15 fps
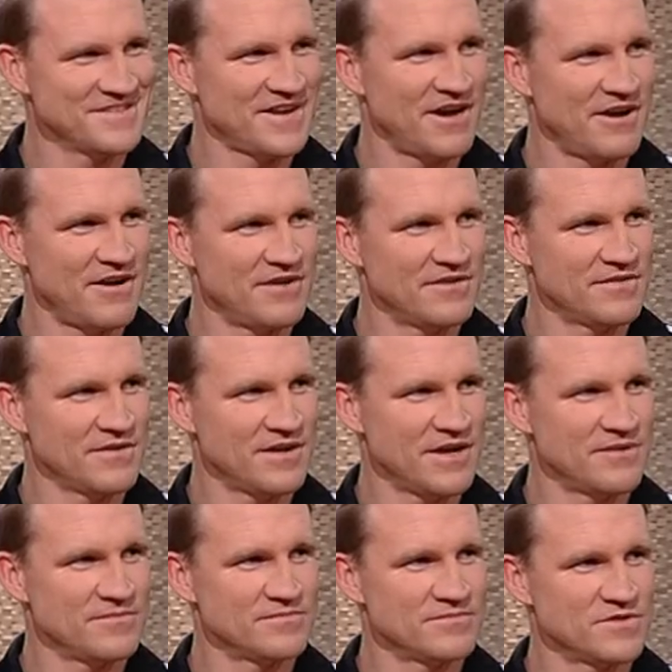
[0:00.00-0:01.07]
Caro,
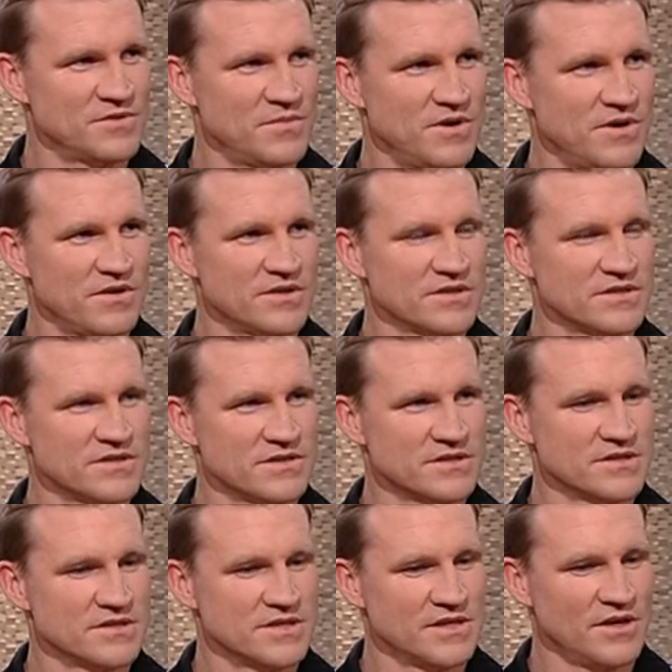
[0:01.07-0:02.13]
um, to be honest.
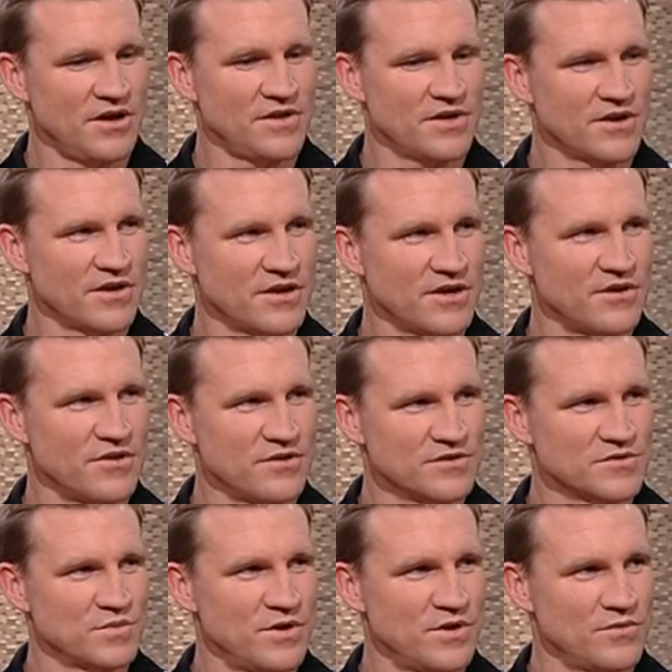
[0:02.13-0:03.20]
I think I get on
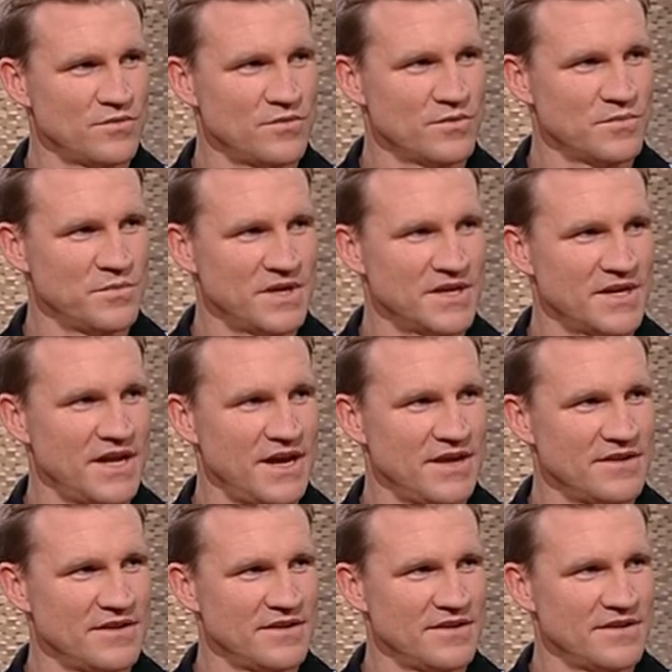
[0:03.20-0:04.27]
as well with Mick now
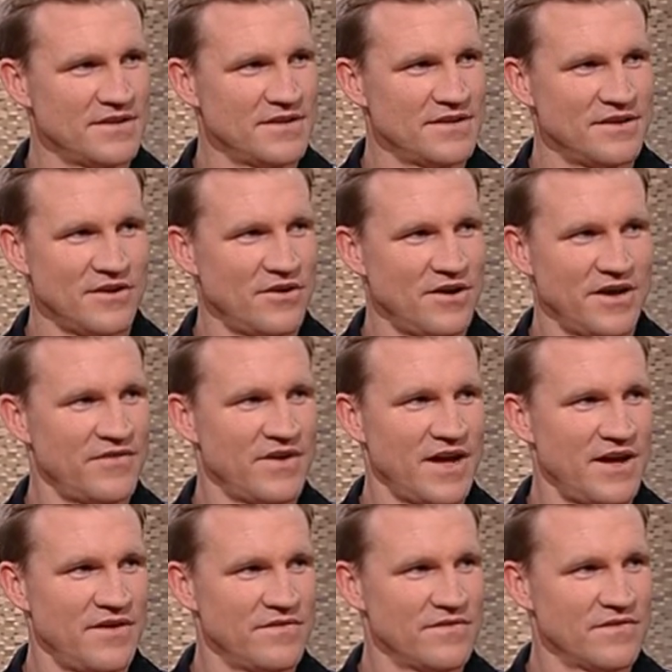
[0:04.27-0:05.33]
that, than I ever
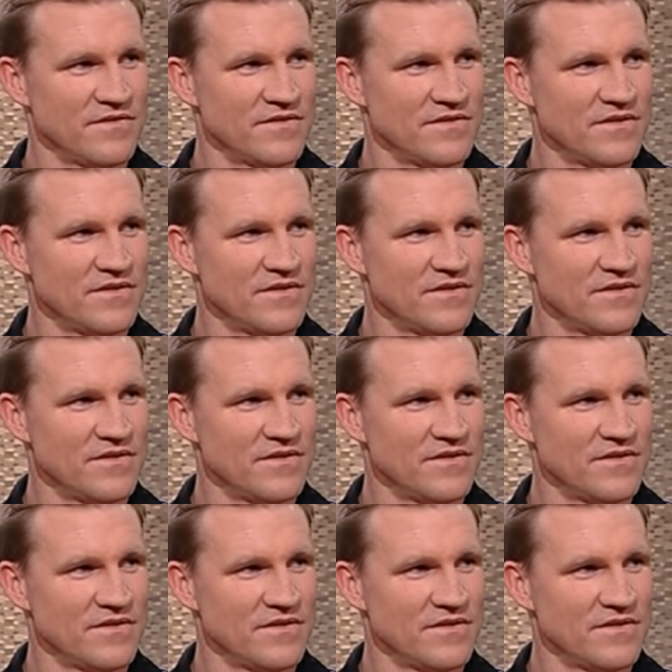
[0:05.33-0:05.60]
have.